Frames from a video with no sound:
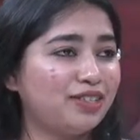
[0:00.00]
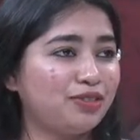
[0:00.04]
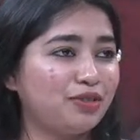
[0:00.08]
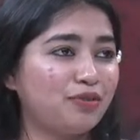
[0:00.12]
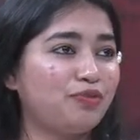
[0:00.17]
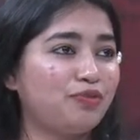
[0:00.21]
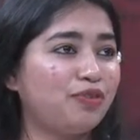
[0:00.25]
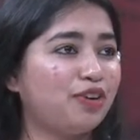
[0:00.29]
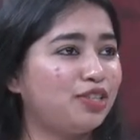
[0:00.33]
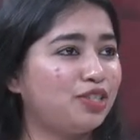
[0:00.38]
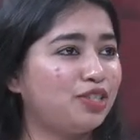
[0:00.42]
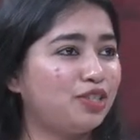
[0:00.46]
So
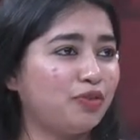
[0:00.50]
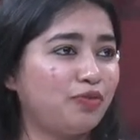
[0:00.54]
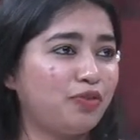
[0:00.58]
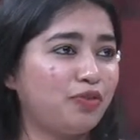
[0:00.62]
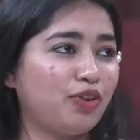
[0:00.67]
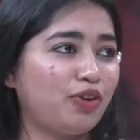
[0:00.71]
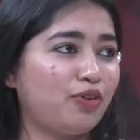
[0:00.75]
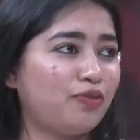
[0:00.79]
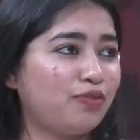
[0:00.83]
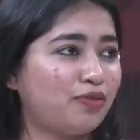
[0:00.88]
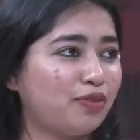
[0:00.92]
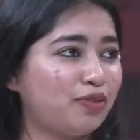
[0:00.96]
first of all,
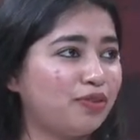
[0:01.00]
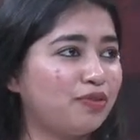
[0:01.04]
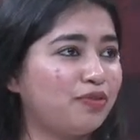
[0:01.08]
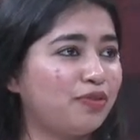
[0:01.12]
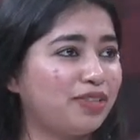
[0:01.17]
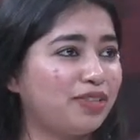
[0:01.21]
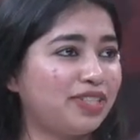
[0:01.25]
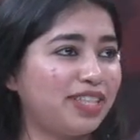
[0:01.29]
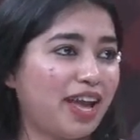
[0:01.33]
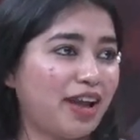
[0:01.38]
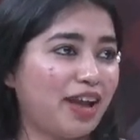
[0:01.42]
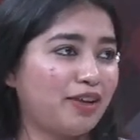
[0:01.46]
of course, we
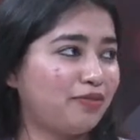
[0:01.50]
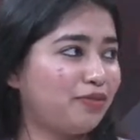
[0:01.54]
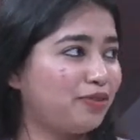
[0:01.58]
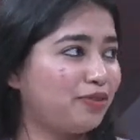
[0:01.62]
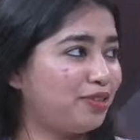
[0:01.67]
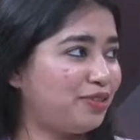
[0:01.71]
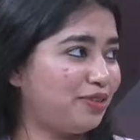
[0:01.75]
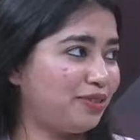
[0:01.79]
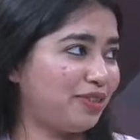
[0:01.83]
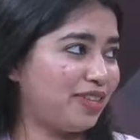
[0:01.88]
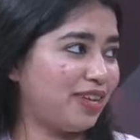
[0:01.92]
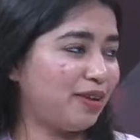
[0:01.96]
were thankful
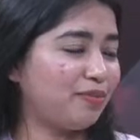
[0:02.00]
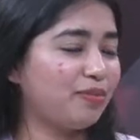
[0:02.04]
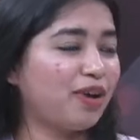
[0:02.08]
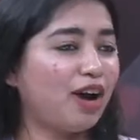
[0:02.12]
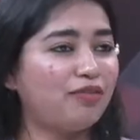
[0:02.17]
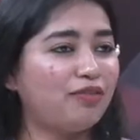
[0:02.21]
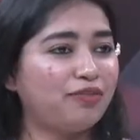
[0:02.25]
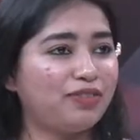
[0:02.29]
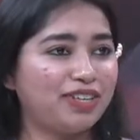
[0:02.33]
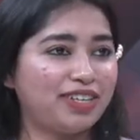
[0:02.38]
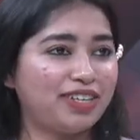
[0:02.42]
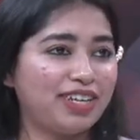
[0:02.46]
to them.
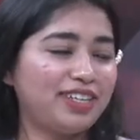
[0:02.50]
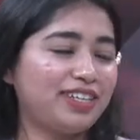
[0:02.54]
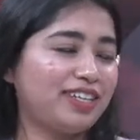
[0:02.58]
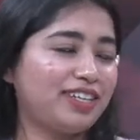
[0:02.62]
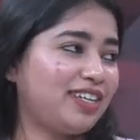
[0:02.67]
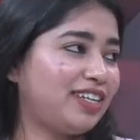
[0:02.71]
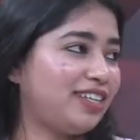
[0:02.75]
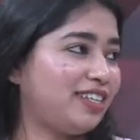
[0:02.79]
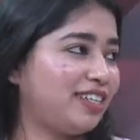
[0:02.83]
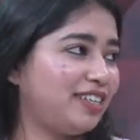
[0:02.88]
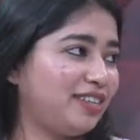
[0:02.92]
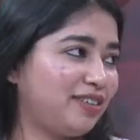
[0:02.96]
After that,
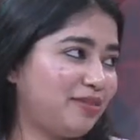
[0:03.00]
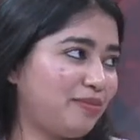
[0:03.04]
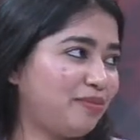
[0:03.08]
Indian